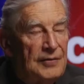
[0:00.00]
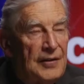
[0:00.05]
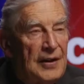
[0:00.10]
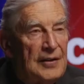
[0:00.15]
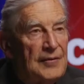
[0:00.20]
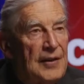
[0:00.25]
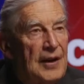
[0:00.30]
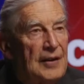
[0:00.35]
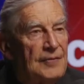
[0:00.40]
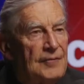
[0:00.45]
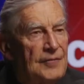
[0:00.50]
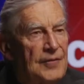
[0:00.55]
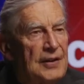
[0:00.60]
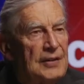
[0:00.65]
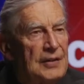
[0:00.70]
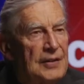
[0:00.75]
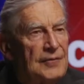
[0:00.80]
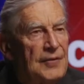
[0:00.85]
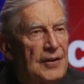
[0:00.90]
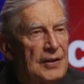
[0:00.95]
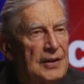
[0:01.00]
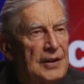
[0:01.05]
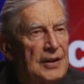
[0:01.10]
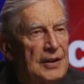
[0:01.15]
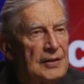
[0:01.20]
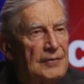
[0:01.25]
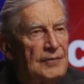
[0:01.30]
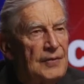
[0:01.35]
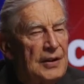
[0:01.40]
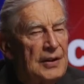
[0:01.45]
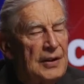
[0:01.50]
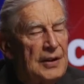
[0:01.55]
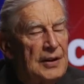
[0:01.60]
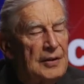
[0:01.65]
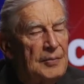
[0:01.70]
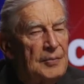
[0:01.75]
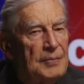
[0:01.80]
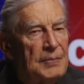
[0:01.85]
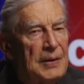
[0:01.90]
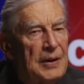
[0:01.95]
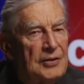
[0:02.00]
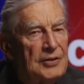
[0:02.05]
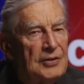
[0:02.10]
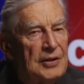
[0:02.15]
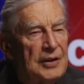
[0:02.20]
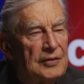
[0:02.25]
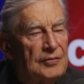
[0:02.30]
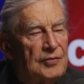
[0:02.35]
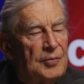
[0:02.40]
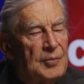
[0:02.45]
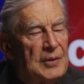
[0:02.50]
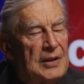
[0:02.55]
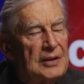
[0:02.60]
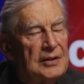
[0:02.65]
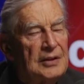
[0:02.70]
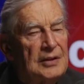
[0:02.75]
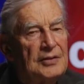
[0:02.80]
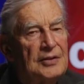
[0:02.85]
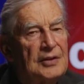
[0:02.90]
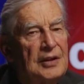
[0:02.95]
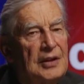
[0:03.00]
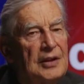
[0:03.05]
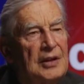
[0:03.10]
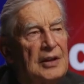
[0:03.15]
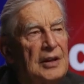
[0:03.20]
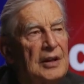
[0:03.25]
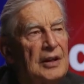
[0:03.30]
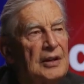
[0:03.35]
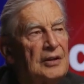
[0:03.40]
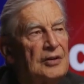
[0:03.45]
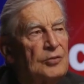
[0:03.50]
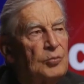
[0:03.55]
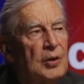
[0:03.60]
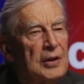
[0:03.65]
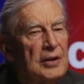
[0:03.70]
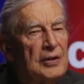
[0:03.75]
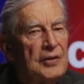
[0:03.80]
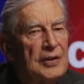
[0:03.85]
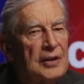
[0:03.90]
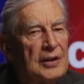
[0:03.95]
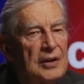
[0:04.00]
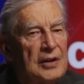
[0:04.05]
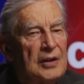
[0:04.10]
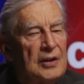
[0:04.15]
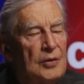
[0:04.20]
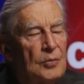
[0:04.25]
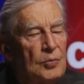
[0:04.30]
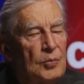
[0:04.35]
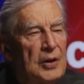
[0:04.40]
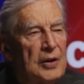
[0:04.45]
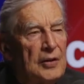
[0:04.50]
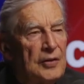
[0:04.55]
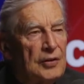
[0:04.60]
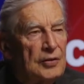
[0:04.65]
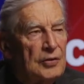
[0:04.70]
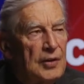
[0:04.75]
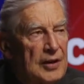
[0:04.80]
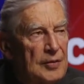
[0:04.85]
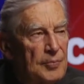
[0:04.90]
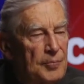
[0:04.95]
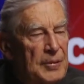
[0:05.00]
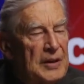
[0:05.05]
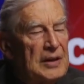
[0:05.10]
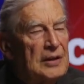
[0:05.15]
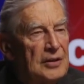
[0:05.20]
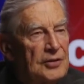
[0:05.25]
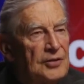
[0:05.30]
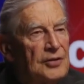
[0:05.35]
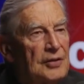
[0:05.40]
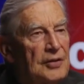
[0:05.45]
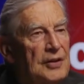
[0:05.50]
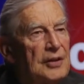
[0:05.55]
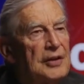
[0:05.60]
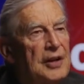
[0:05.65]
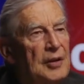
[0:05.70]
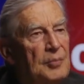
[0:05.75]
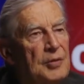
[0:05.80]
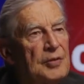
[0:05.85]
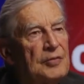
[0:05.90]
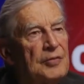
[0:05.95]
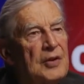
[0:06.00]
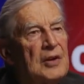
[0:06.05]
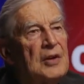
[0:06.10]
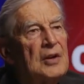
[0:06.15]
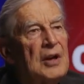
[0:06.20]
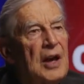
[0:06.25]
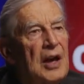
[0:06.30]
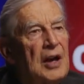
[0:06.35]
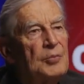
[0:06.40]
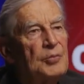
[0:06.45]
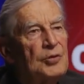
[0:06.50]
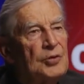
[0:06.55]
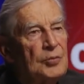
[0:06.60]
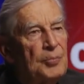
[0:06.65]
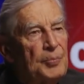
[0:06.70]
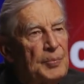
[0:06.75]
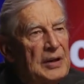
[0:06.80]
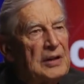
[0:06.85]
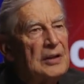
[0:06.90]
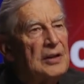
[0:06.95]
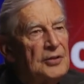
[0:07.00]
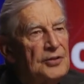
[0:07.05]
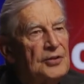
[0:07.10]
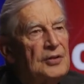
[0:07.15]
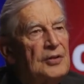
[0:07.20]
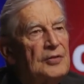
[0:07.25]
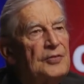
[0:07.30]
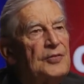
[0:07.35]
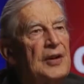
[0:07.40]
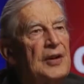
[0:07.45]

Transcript: very, very, very puzzling. For me, it is one of the great pillars. There are a number of absolute pillars of the